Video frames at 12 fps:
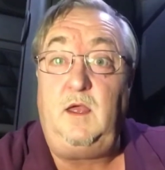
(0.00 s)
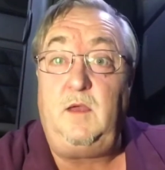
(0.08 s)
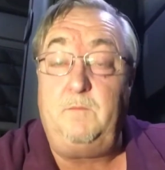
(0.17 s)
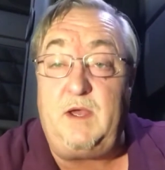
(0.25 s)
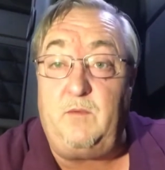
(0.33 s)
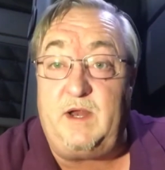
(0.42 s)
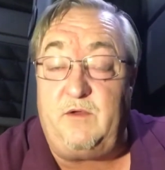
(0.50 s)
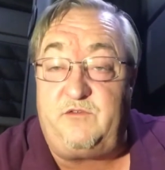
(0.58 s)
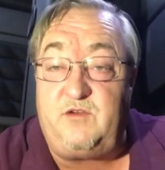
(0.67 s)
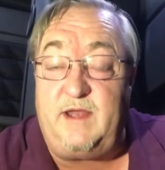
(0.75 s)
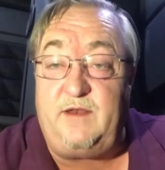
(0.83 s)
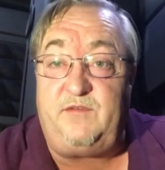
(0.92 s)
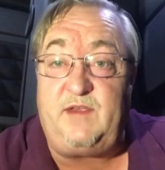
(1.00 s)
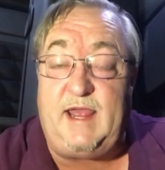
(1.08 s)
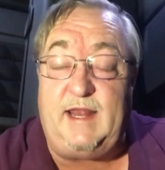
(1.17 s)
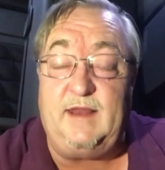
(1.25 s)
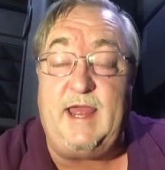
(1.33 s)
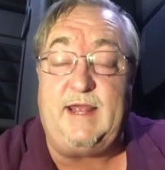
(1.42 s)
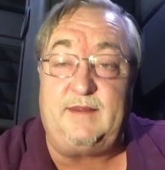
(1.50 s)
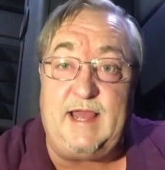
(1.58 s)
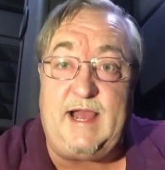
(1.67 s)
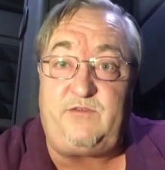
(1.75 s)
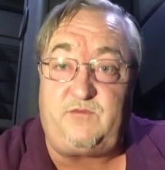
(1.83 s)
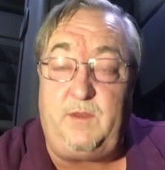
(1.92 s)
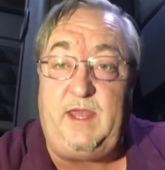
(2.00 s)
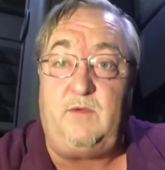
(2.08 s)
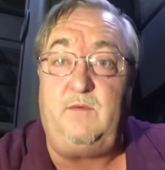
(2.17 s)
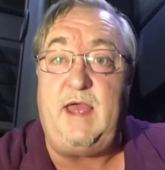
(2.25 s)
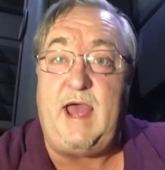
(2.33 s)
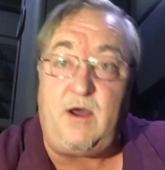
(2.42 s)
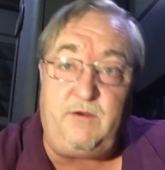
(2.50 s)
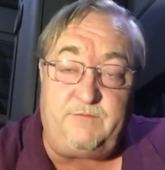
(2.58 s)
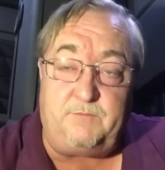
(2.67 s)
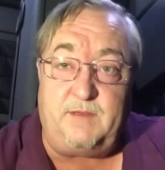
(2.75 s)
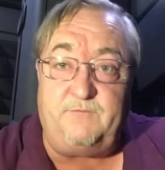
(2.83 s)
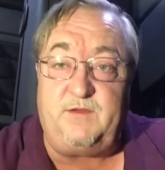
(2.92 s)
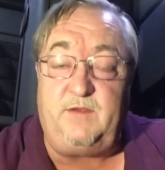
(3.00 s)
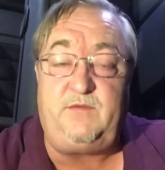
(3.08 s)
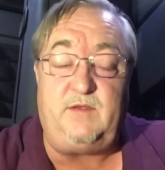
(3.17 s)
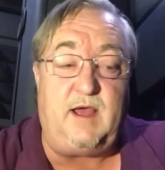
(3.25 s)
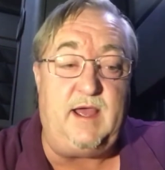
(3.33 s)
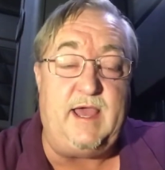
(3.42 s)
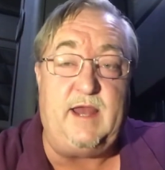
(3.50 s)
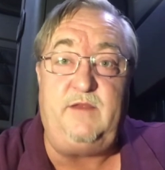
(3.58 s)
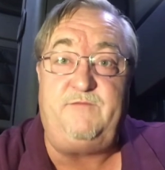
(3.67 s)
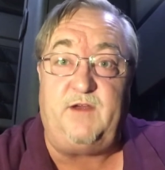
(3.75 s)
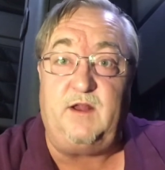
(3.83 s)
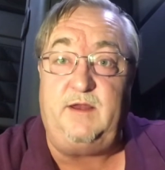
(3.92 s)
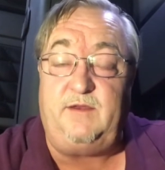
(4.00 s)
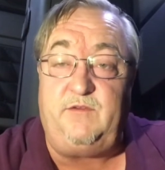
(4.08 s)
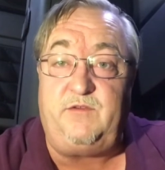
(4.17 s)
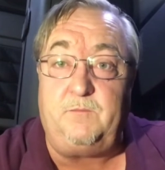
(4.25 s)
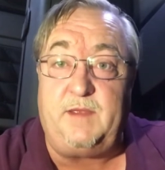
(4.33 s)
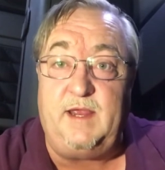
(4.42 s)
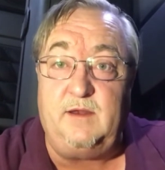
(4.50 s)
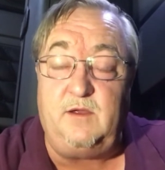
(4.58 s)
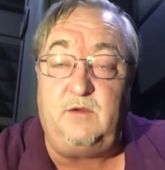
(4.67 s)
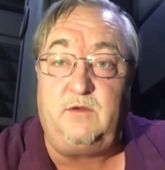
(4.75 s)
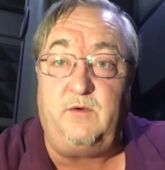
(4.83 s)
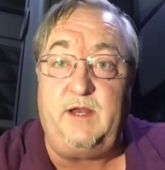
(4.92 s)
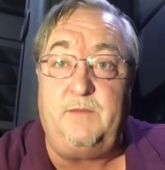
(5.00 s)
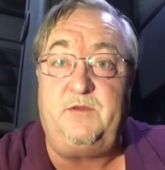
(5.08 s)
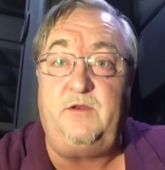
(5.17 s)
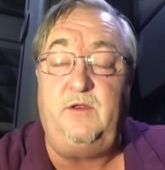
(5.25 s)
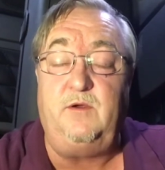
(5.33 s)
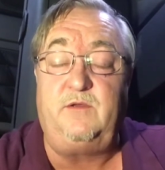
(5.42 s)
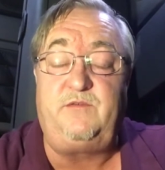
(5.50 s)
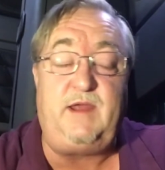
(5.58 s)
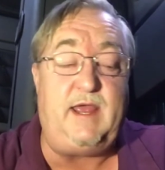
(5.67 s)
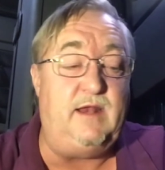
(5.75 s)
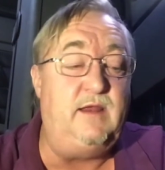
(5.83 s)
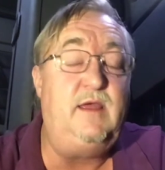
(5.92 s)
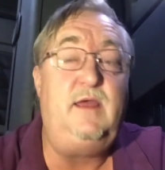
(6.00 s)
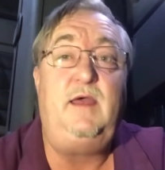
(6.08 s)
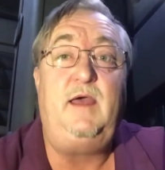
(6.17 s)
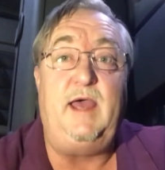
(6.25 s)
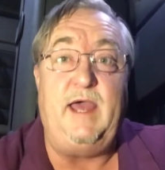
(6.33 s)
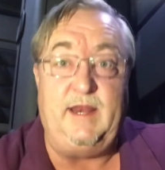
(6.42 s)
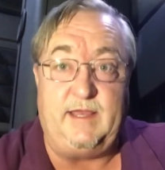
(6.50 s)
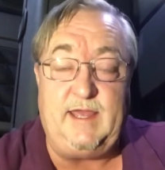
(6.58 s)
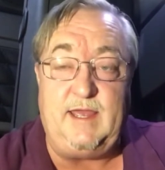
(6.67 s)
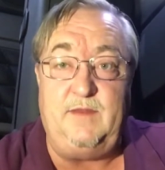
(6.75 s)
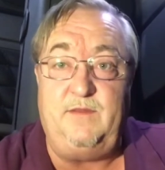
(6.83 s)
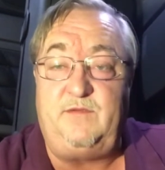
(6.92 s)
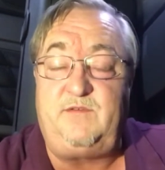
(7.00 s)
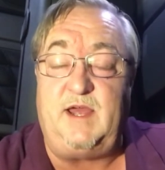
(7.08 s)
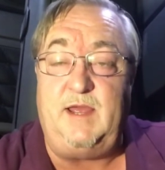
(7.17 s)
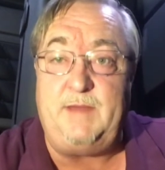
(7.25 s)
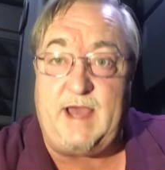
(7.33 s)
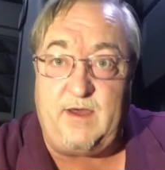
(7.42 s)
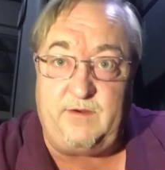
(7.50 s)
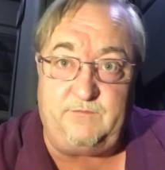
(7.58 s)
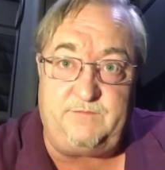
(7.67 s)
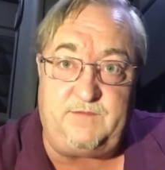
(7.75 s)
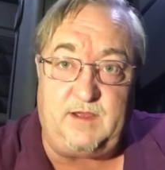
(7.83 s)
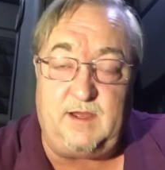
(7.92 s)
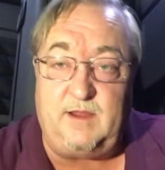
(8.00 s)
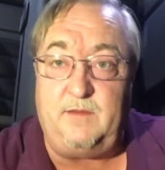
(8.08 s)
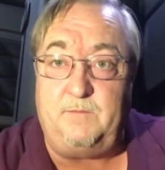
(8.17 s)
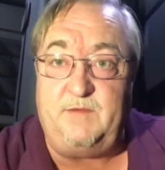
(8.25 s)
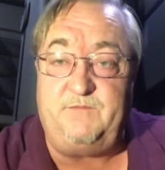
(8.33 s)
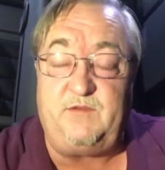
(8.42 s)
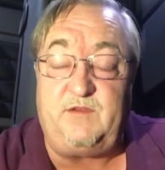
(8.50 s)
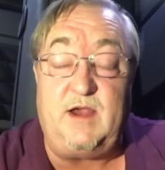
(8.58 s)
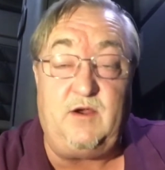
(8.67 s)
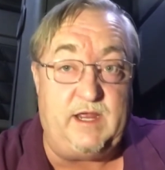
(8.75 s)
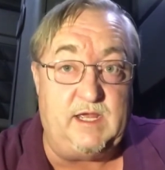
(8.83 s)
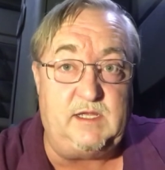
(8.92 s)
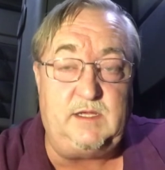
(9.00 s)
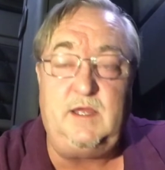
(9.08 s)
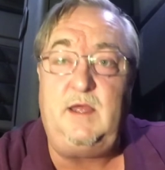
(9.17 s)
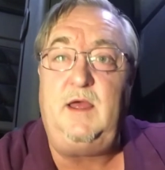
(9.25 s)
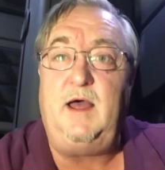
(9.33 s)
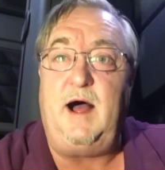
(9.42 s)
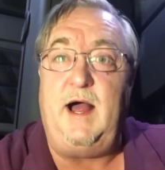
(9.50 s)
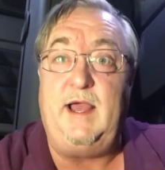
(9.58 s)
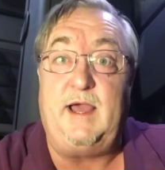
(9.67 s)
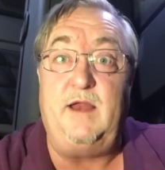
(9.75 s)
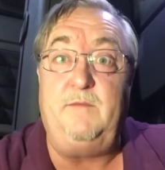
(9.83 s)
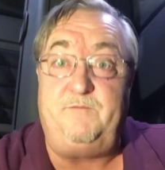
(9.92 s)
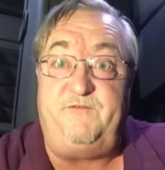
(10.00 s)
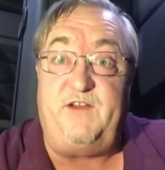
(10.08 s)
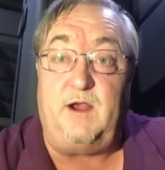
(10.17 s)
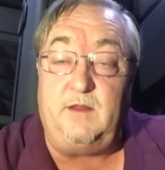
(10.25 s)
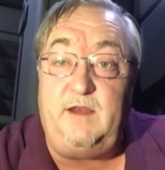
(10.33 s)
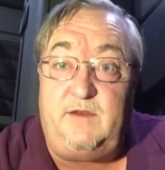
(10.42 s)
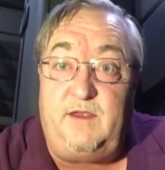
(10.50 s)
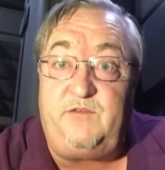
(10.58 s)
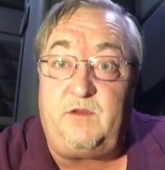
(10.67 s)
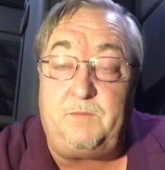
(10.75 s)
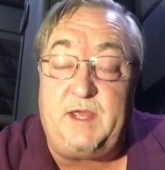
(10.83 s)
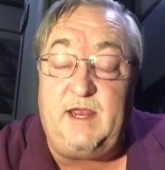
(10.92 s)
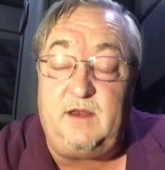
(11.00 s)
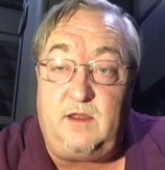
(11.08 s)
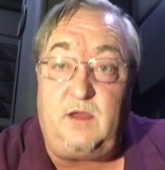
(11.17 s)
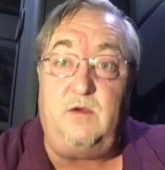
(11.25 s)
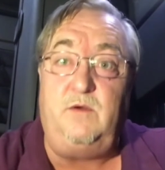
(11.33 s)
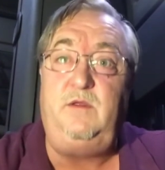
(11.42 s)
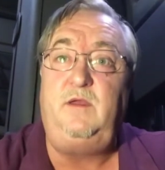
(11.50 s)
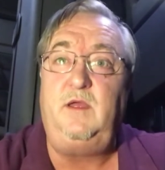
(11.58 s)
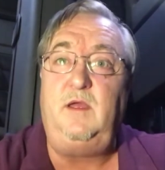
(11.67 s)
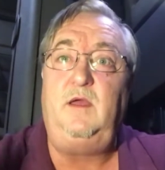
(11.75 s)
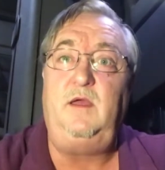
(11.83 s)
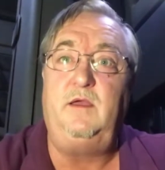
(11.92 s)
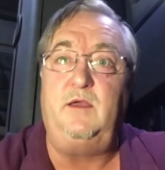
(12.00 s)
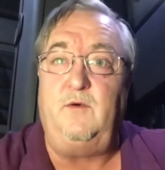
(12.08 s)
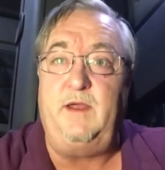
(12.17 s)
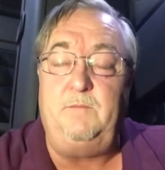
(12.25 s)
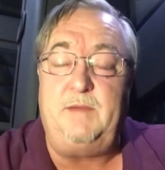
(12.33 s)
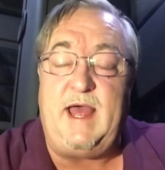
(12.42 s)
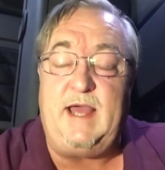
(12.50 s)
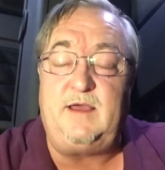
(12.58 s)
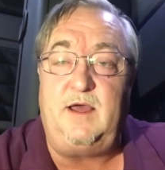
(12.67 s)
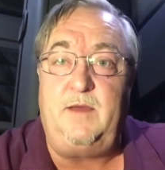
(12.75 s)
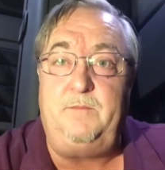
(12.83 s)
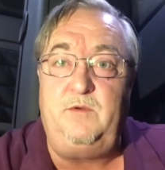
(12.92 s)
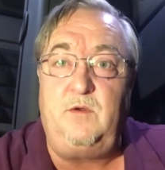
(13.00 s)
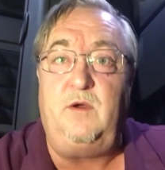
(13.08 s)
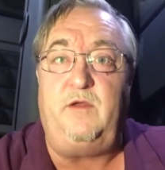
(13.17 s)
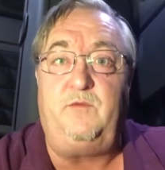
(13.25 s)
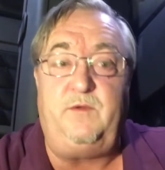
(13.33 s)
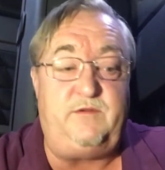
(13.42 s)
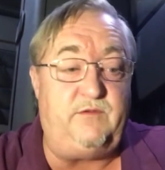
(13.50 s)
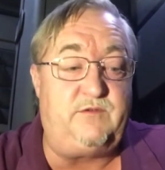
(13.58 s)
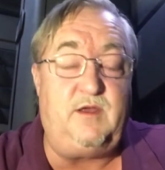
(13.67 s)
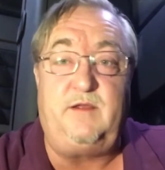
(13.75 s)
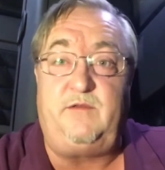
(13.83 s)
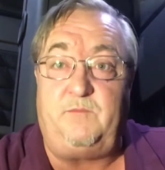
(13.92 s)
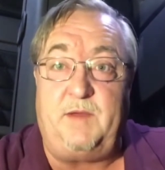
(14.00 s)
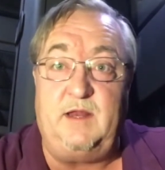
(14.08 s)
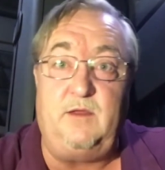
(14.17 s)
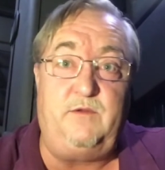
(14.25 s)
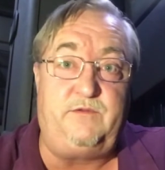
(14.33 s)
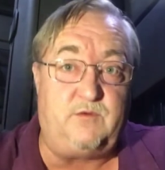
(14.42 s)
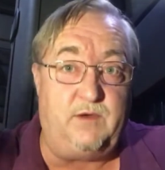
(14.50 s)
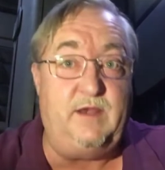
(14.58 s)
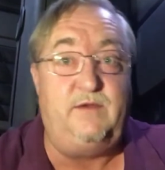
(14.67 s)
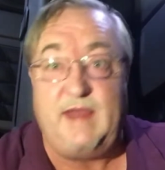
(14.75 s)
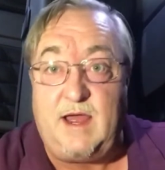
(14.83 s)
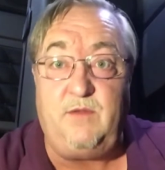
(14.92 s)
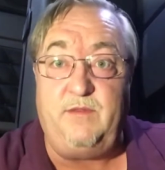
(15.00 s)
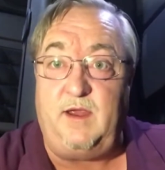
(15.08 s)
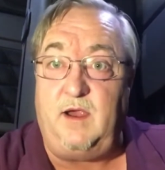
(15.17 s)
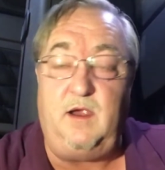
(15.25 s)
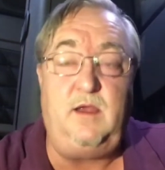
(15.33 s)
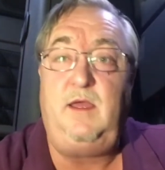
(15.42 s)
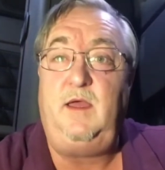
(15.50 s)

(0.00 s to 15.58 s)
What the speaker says: But what I was trying to say, like last week, out of Memphis, I had a fairly decent paying load going up to New York State. And again, this time out of the Memphis area, I got a fairly decent paying load going back up north, which is good because my load's going down there